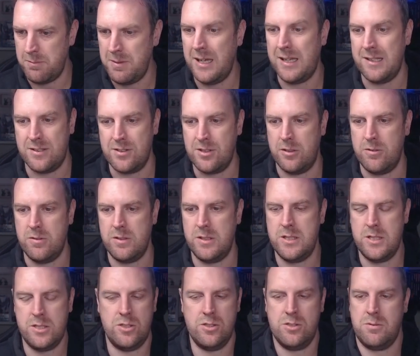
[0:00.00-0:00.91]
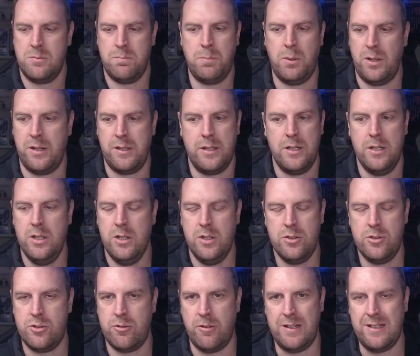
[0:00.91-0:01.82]
Yeah, so you just put it
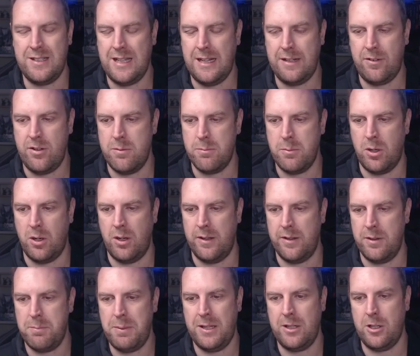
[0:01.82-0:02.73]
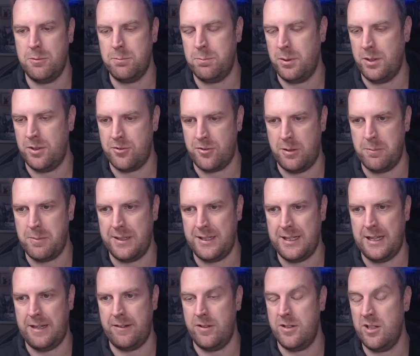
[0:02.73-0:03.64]
straight out of your monolith, pick it up, put it straight back
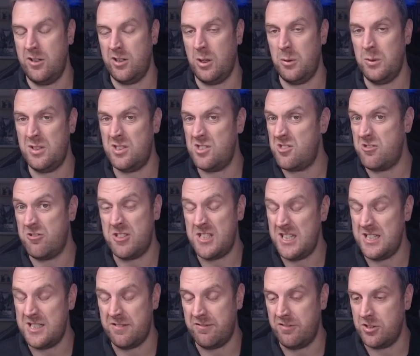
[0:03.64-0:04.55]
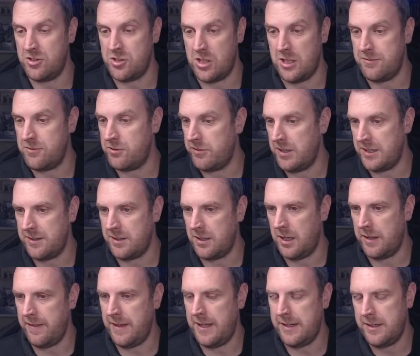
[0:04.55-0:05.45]
down. You don't go into strategic reserves or anything
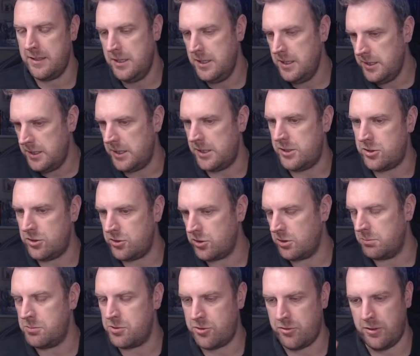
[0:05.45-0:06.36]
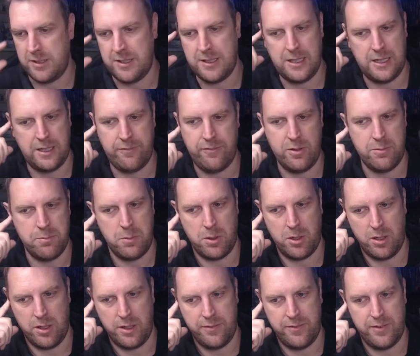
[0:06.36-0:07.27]
like that. It just comes straight out of your
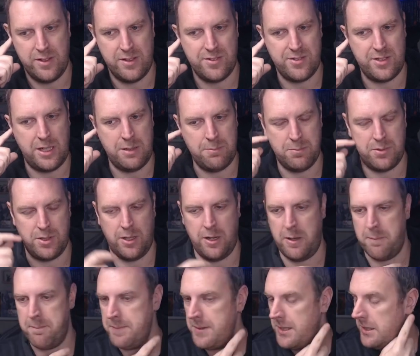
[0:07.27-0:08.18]
monolith at the same time.